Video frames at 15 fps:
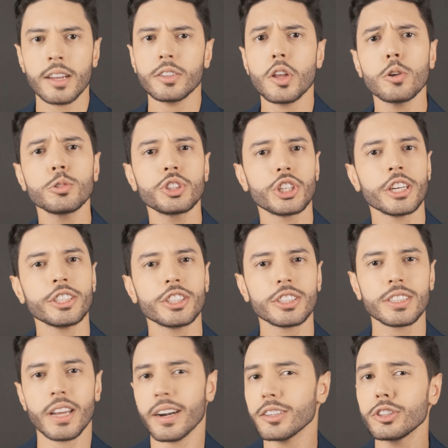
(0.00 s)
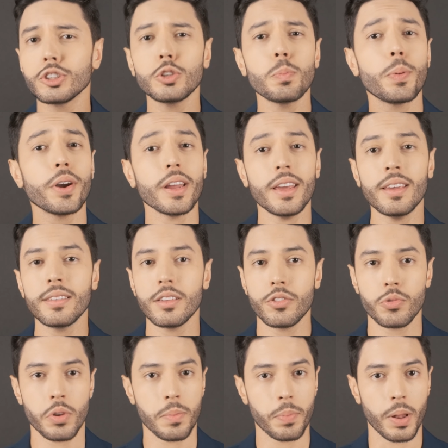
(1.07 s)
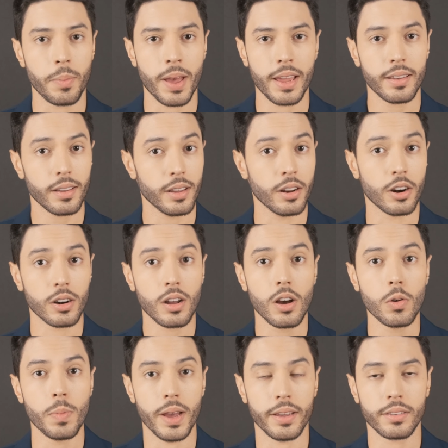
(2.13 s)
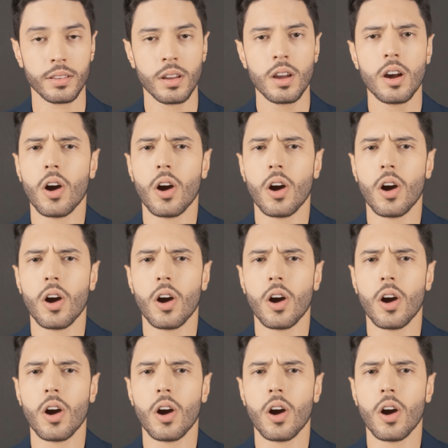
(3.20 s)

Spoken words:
Those changes that are super easy to implement in our codebase.